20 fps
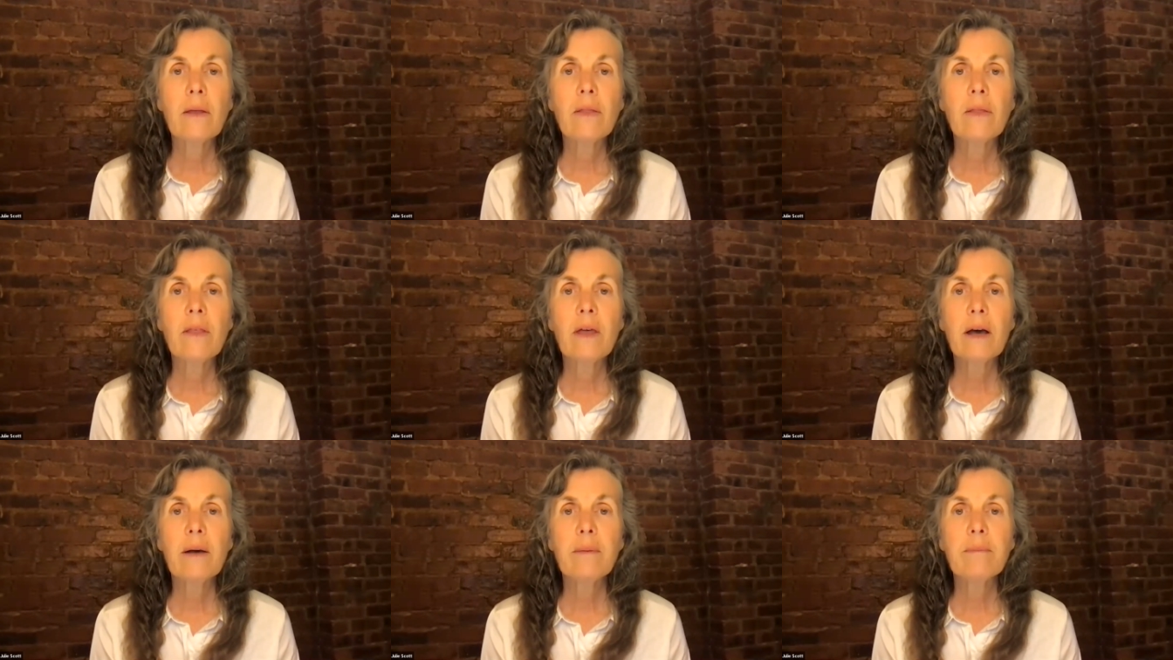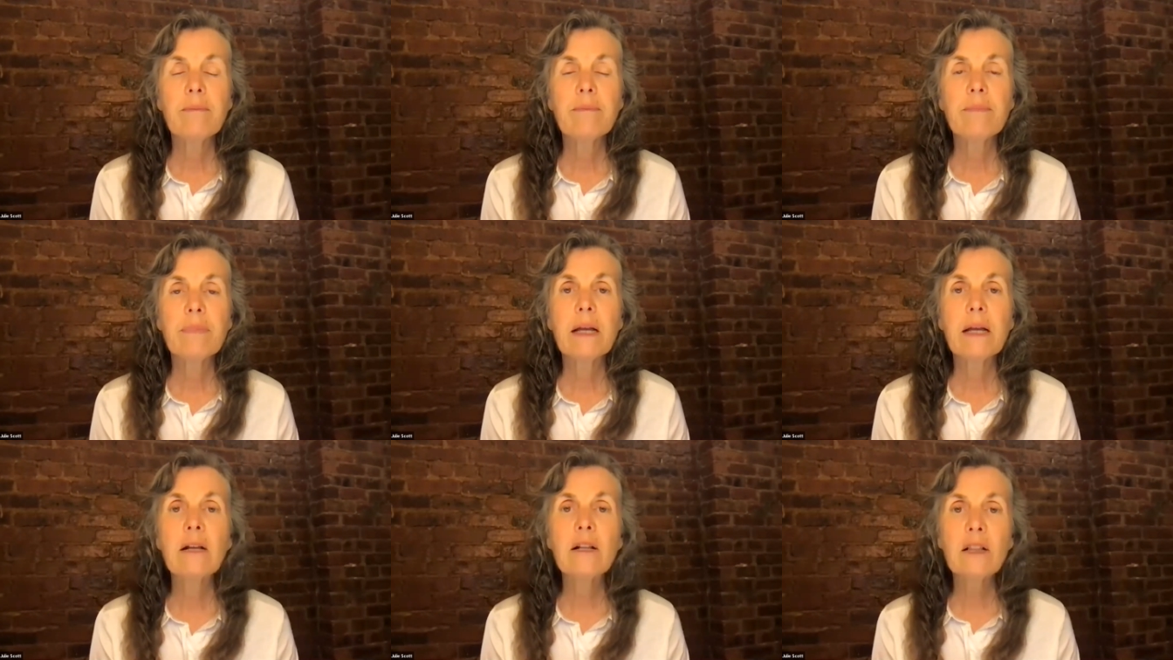The
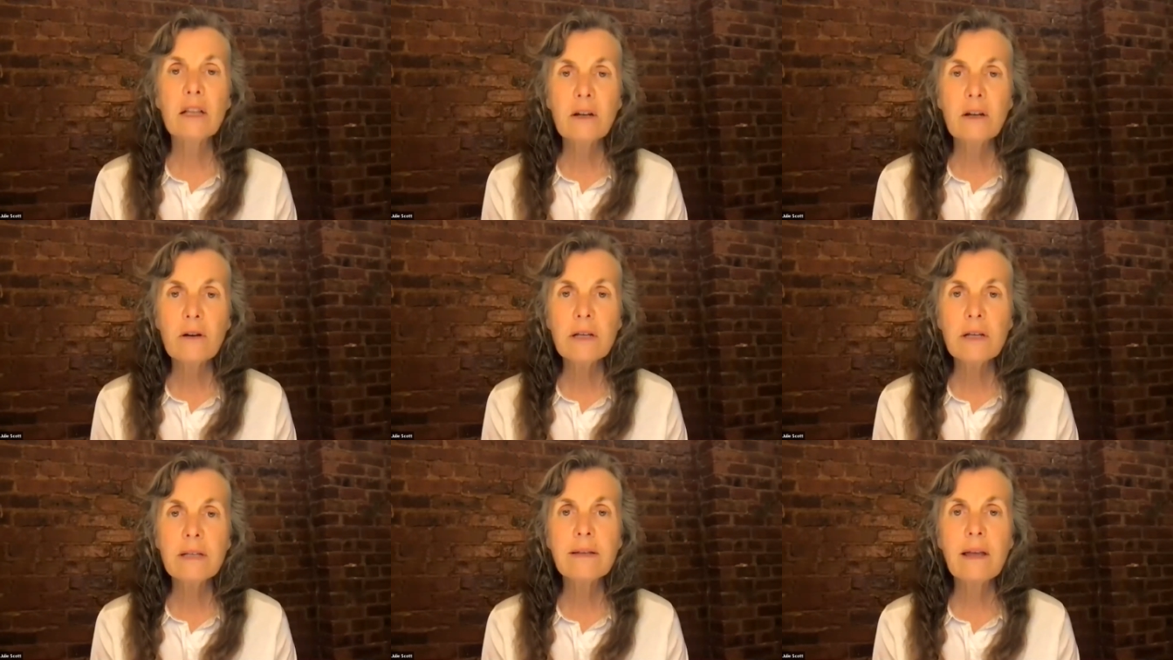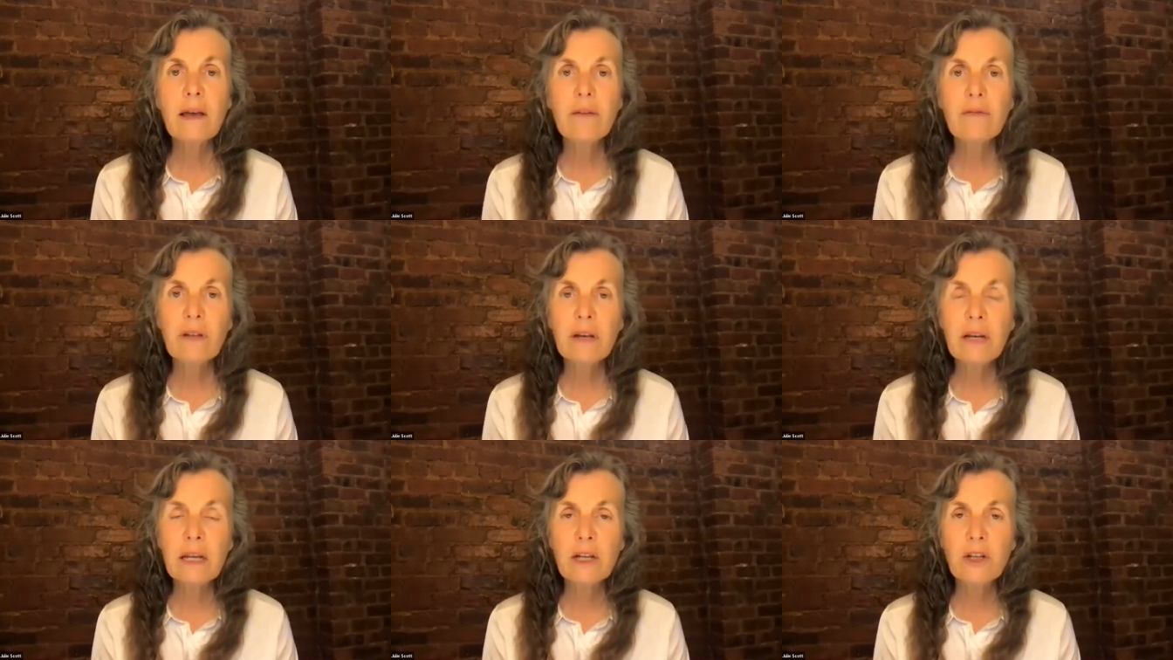clearest
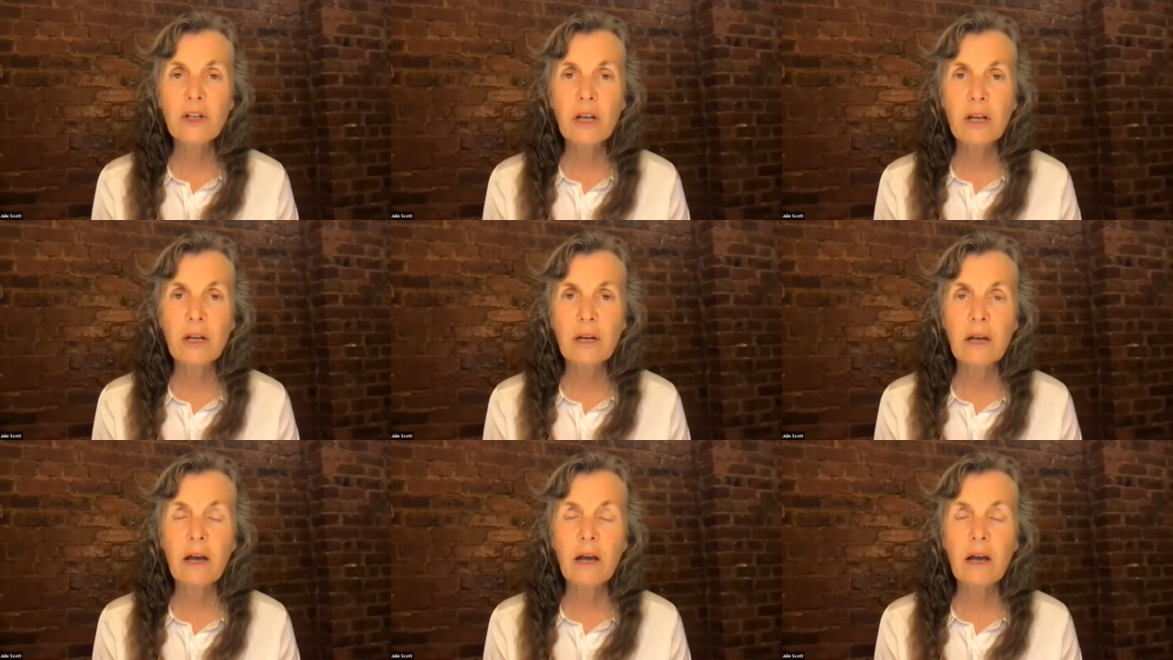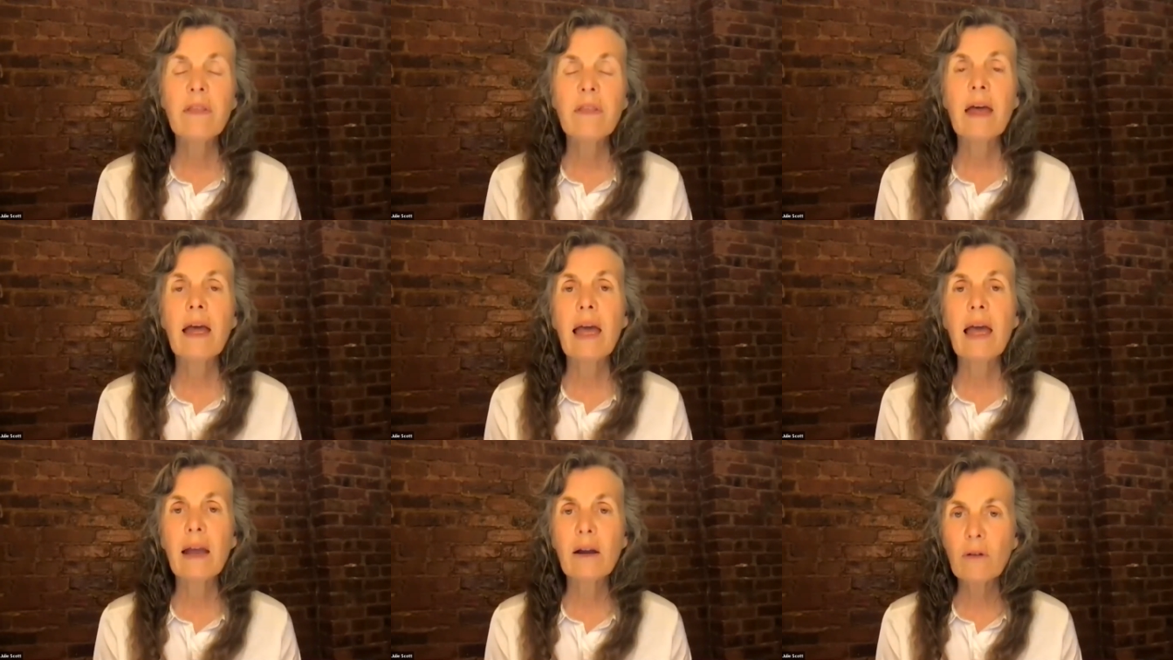definition of
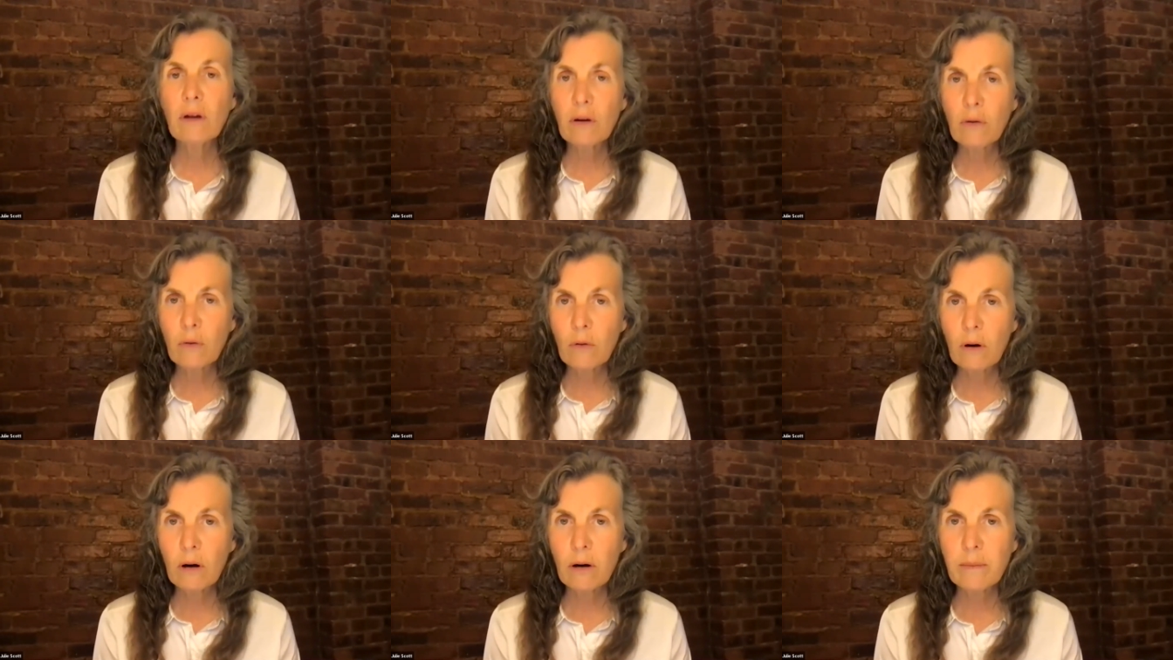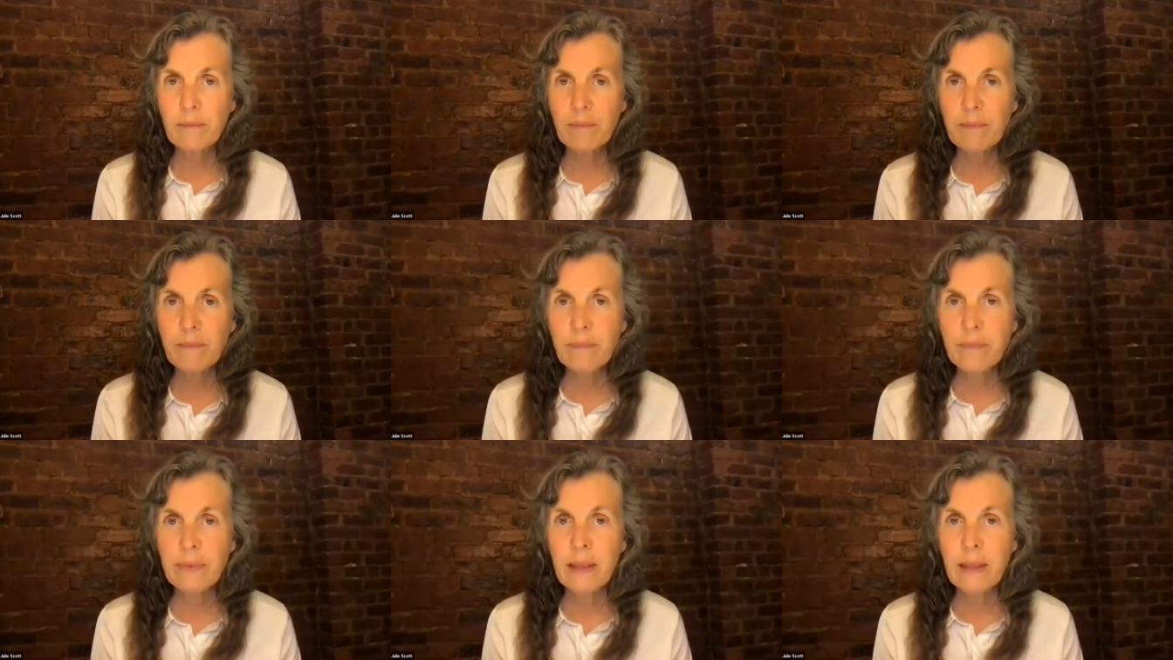the egregore
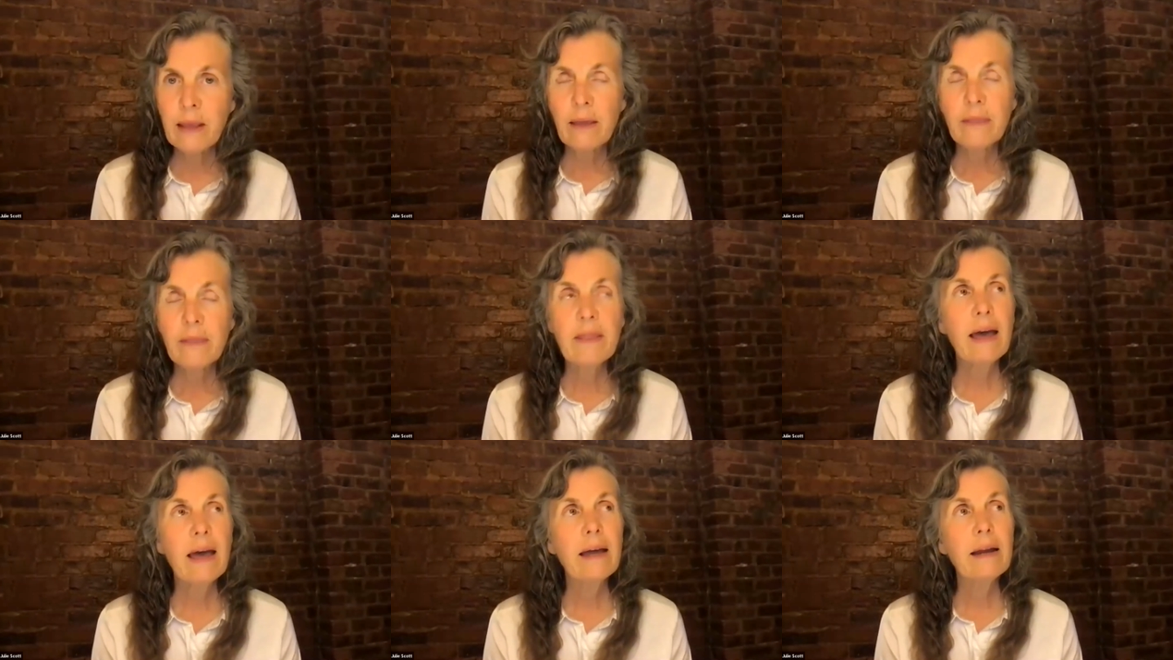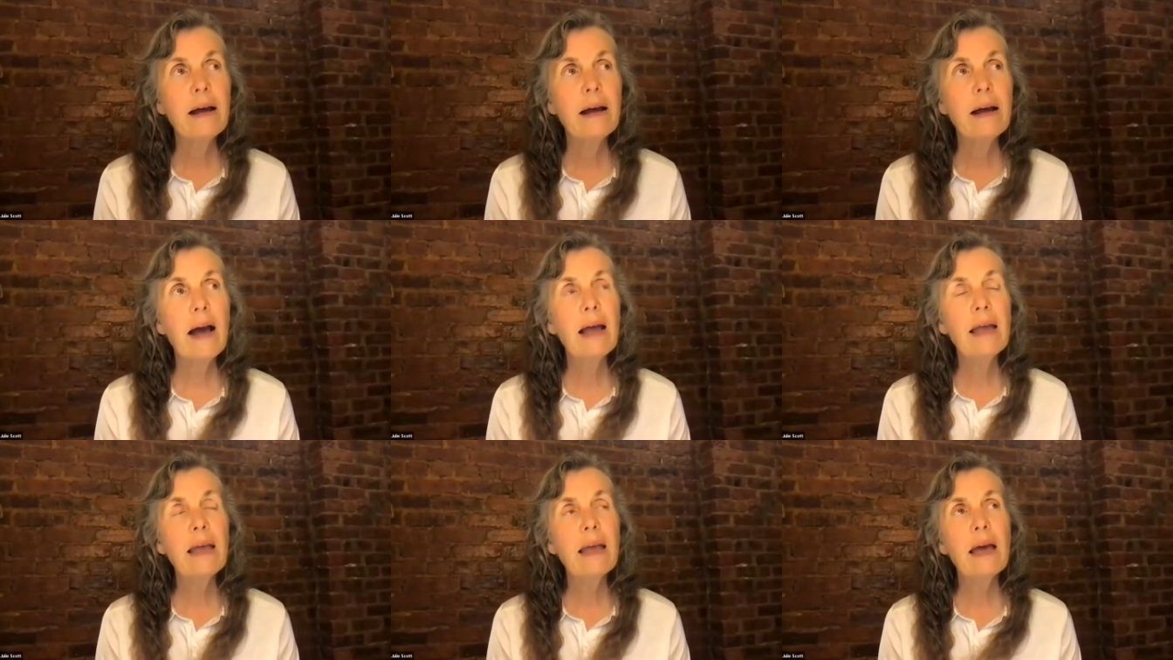that
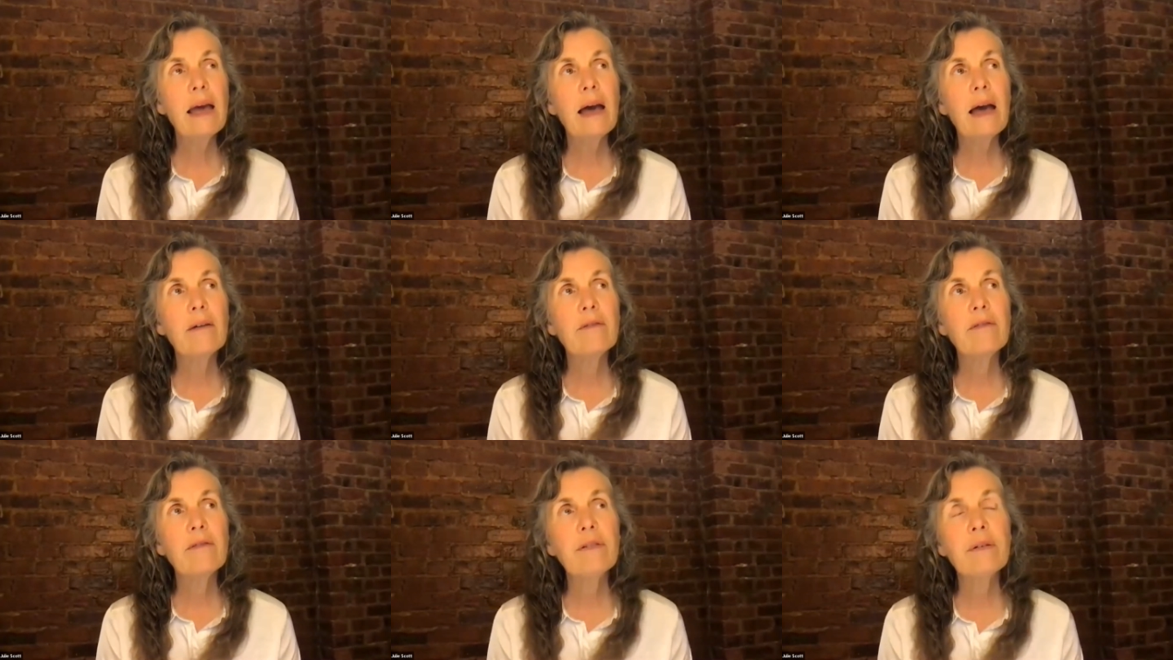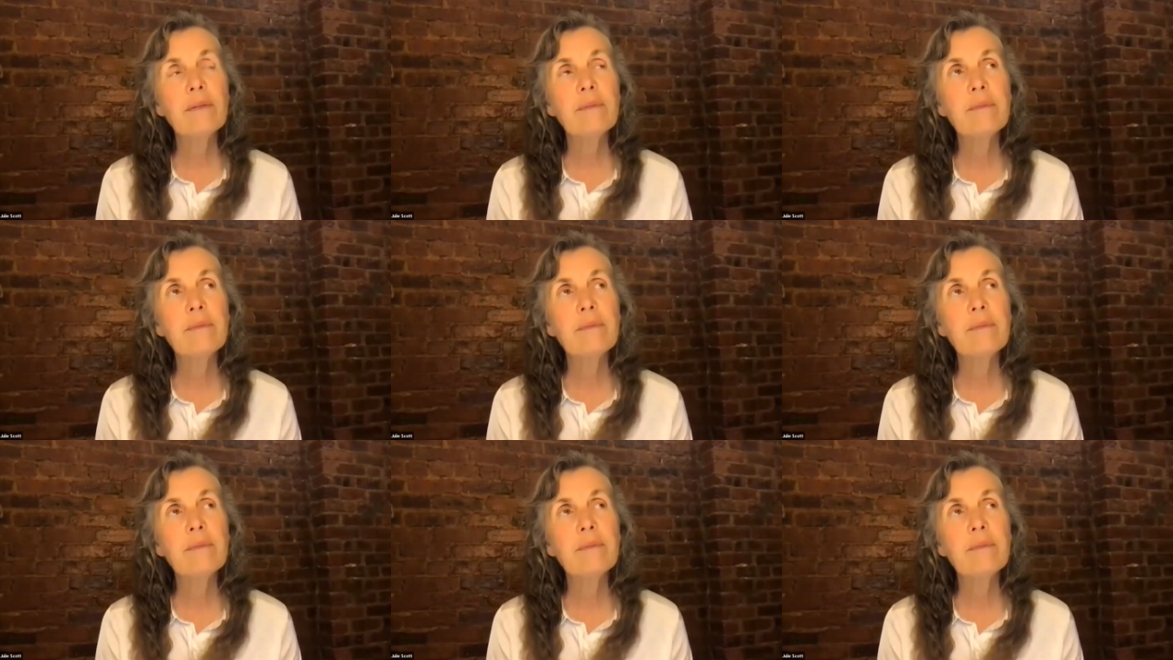I have